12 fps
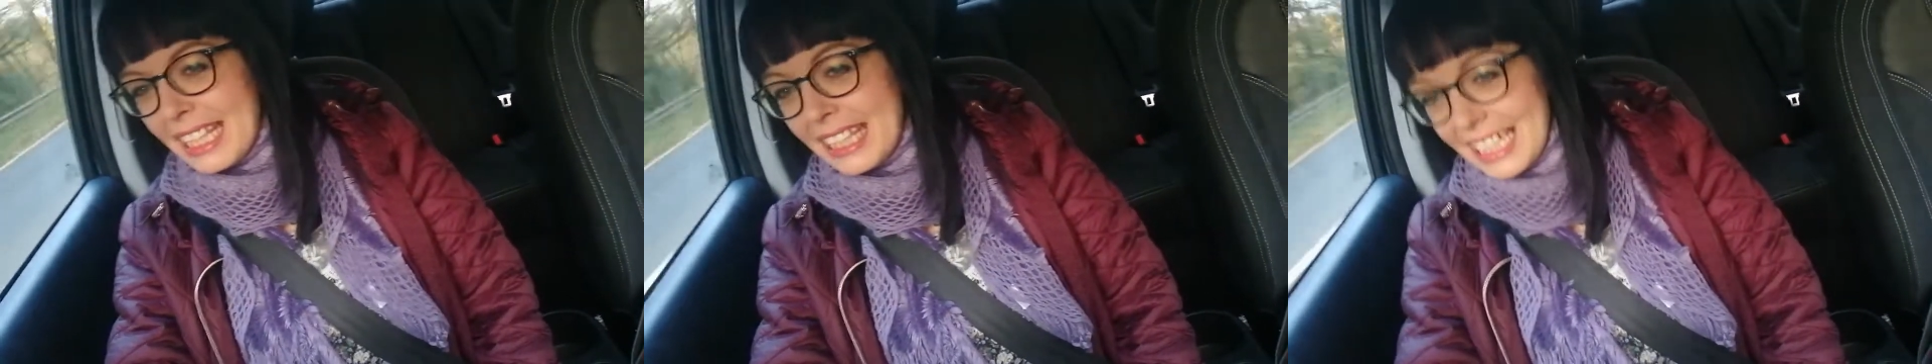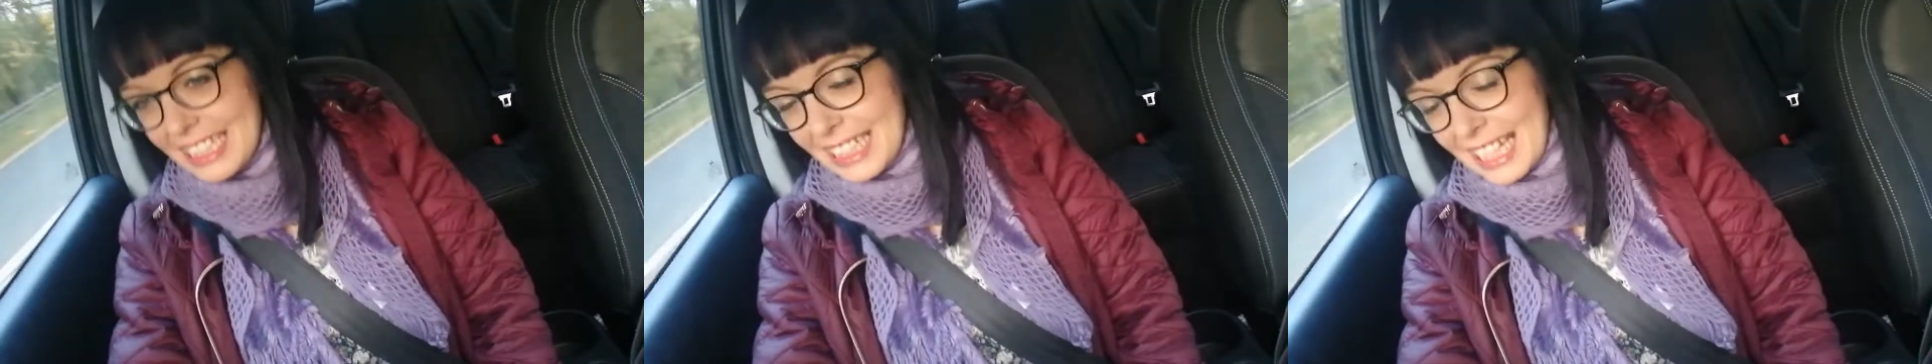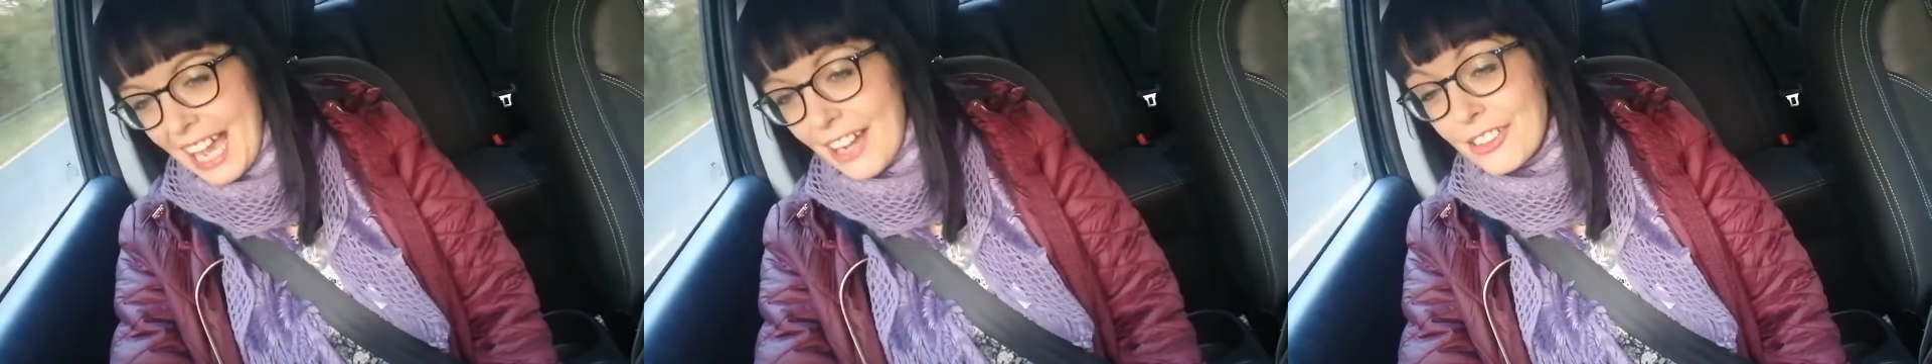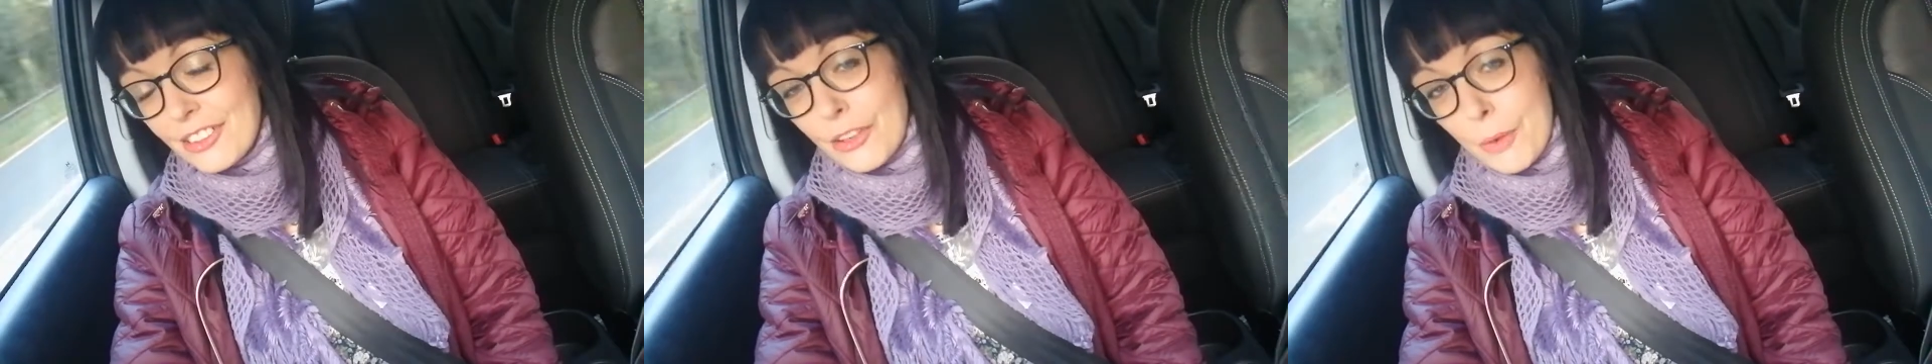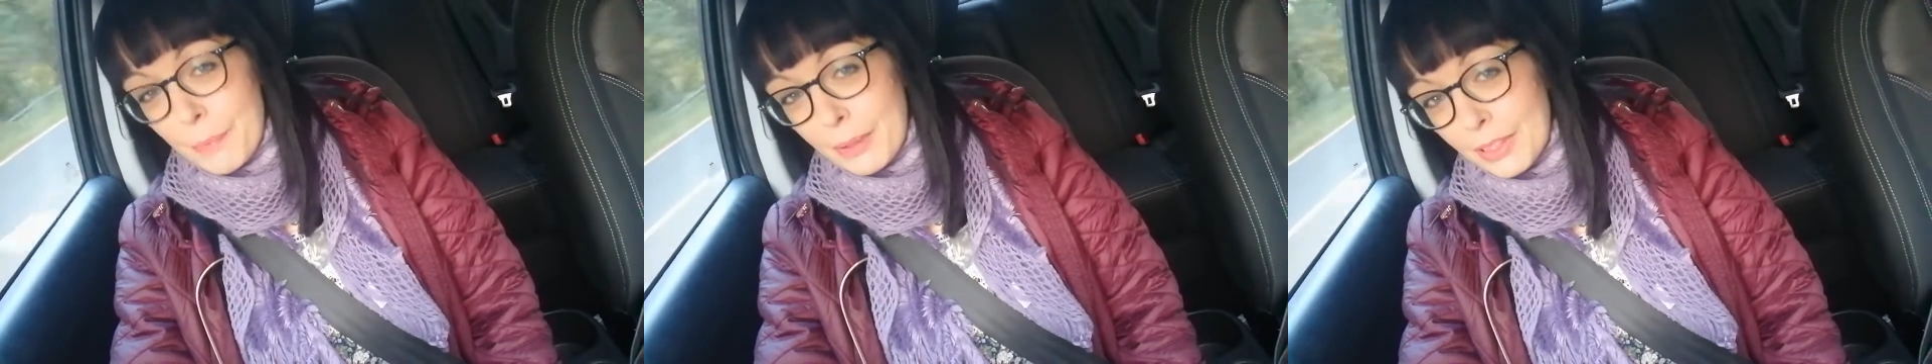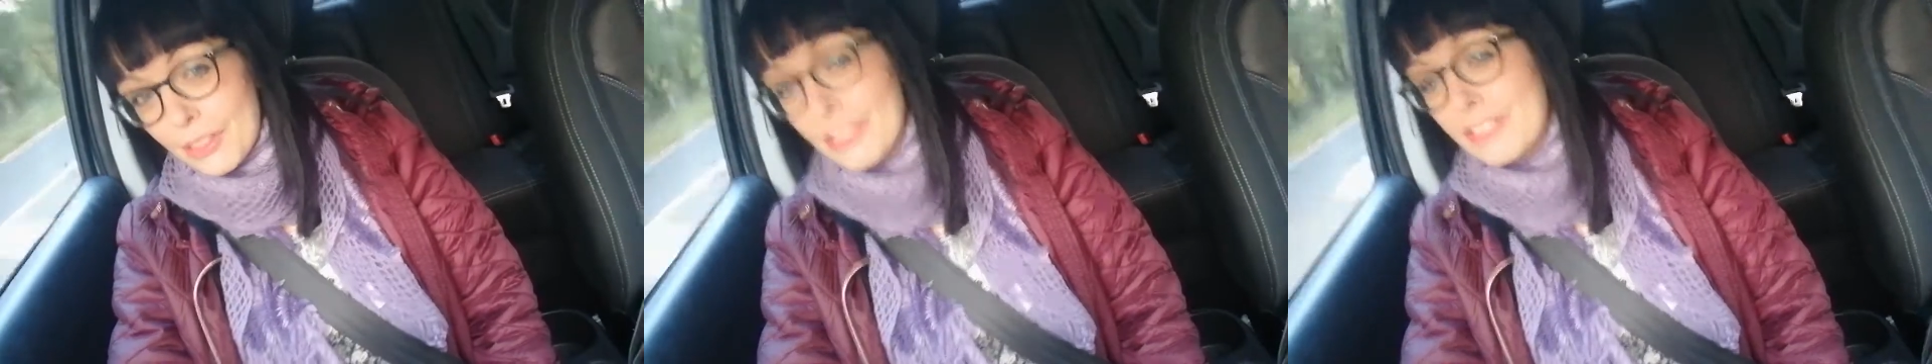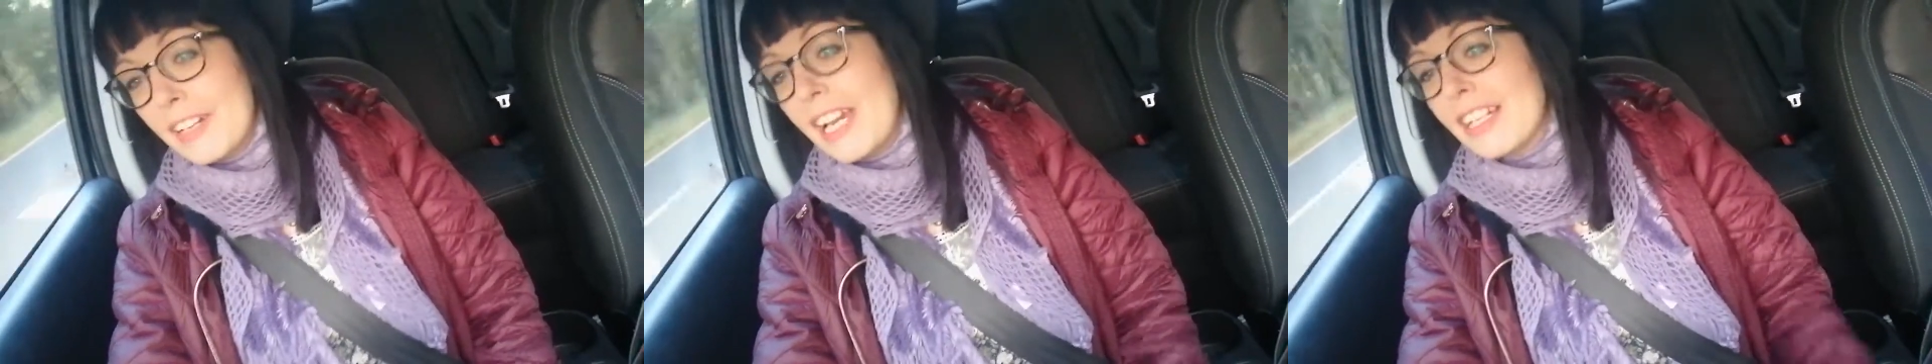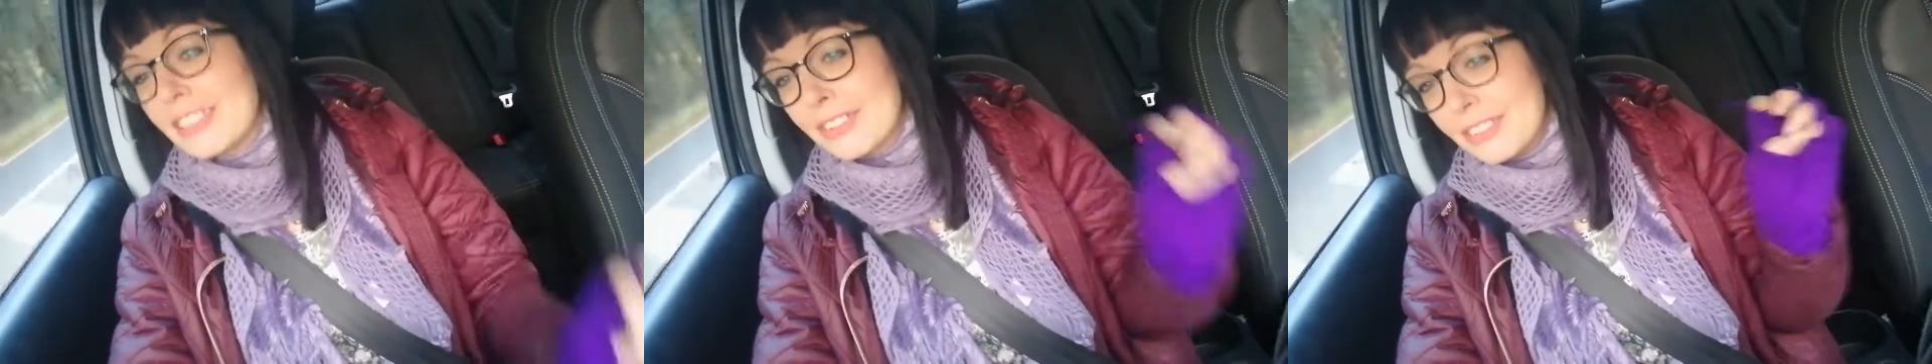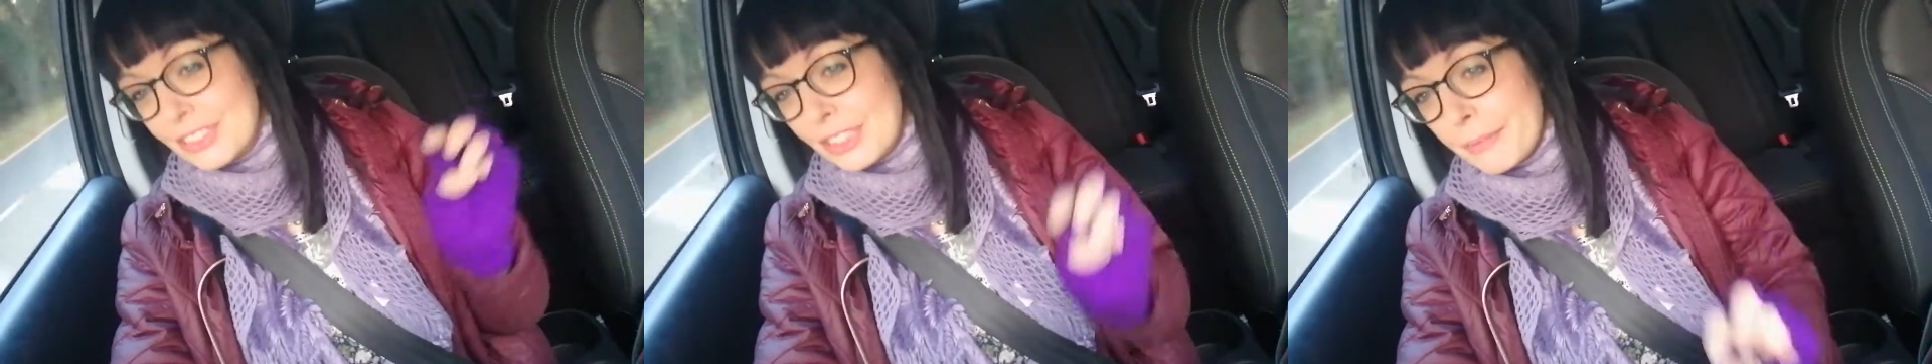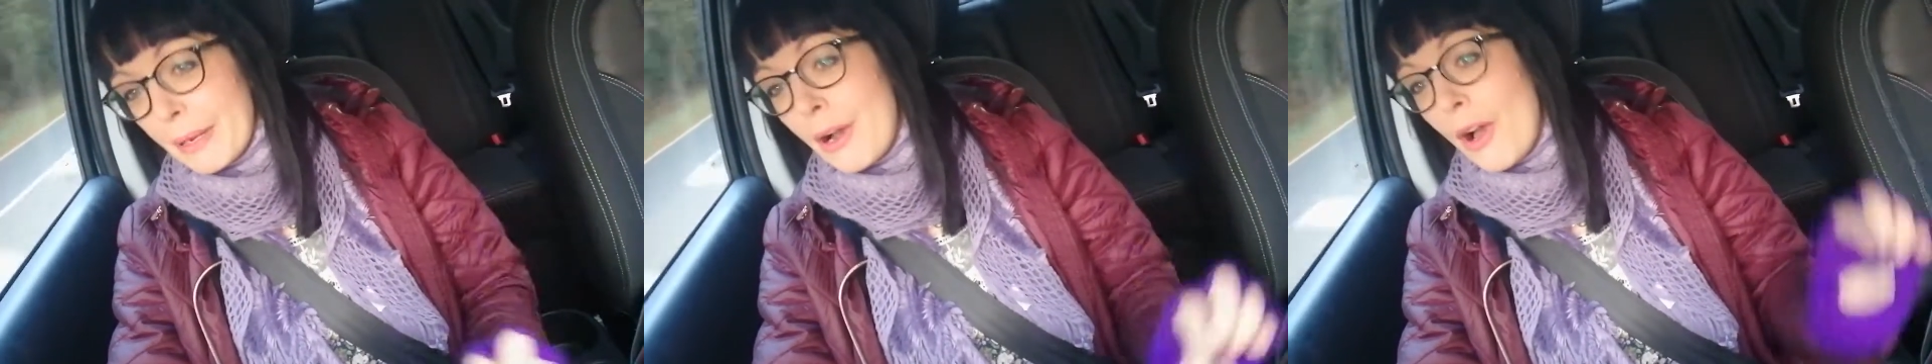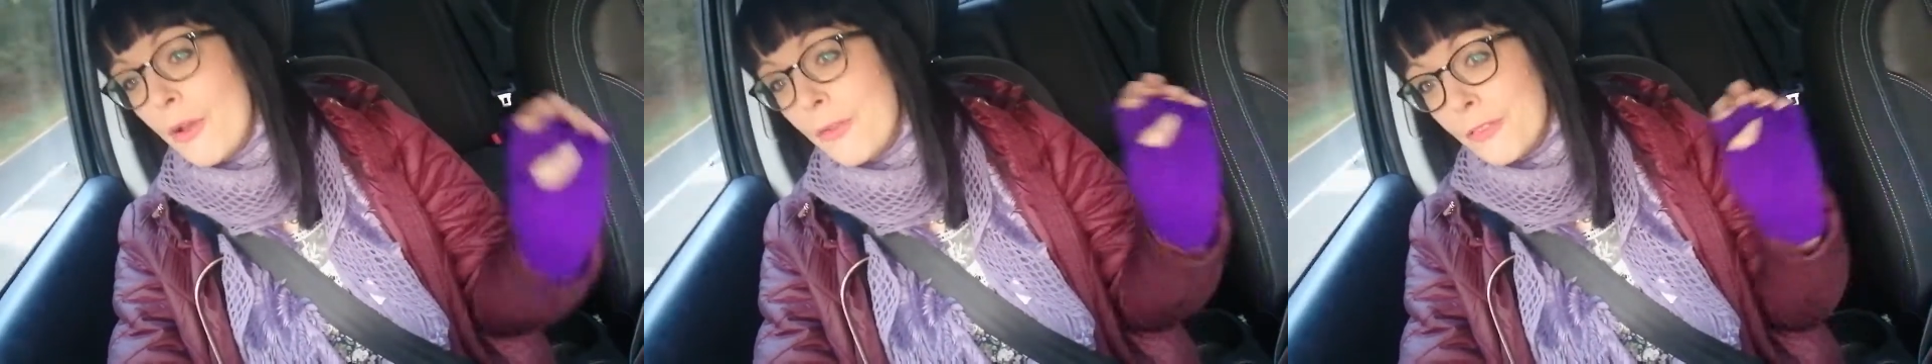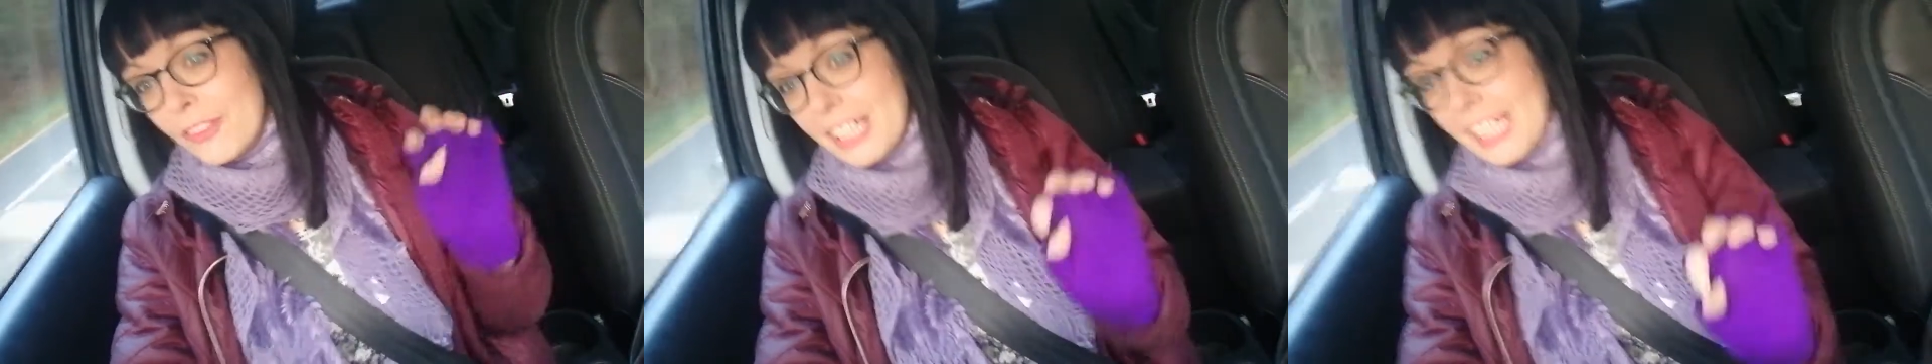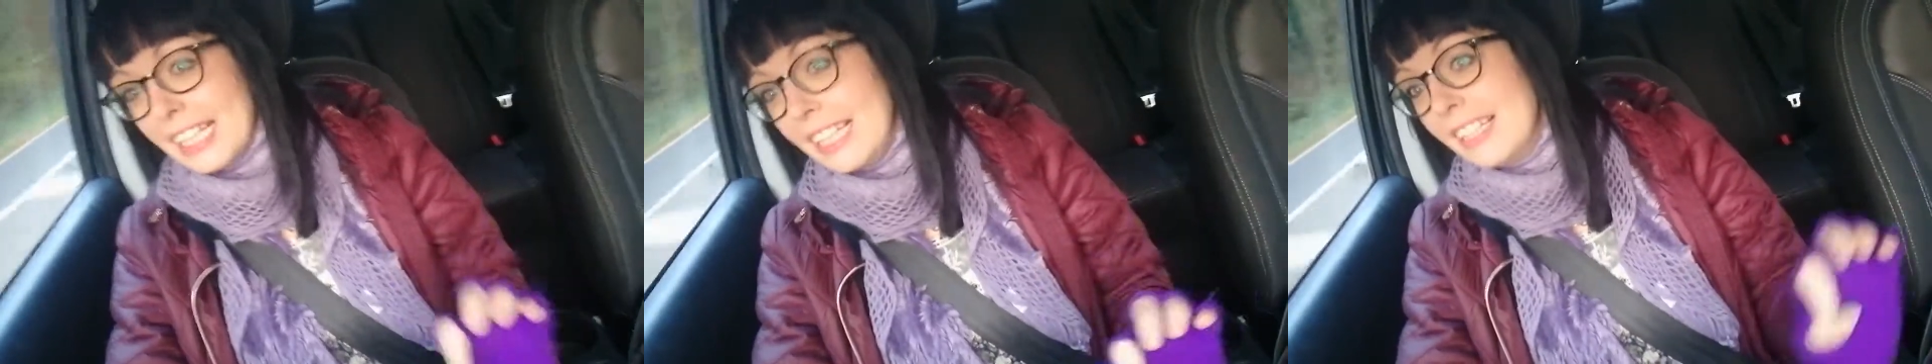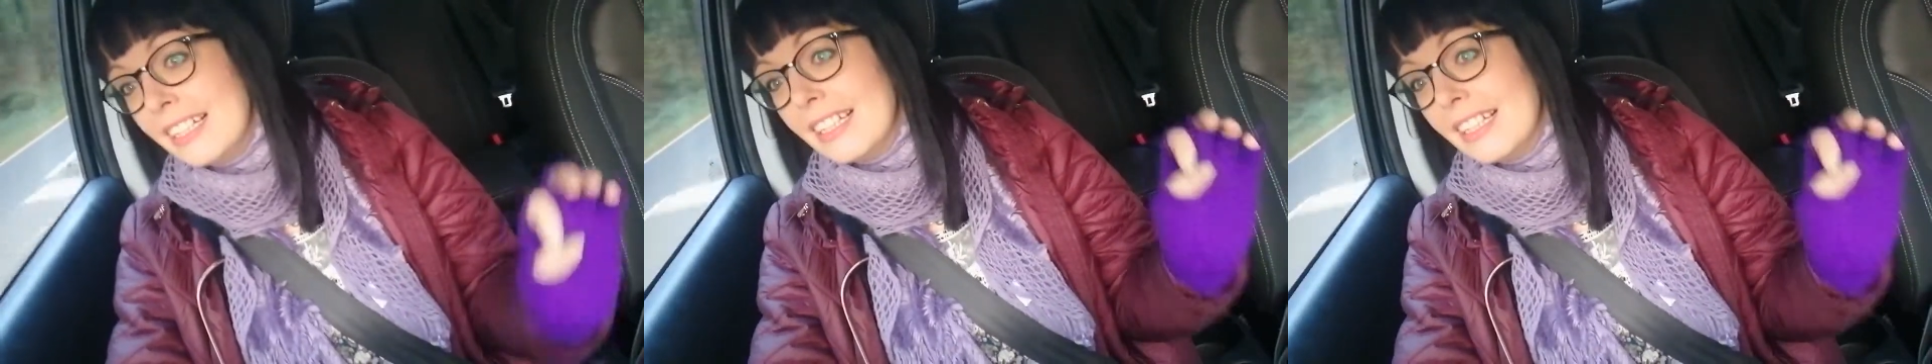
Then you get a couple of good rehearsals on your belt, hopefully.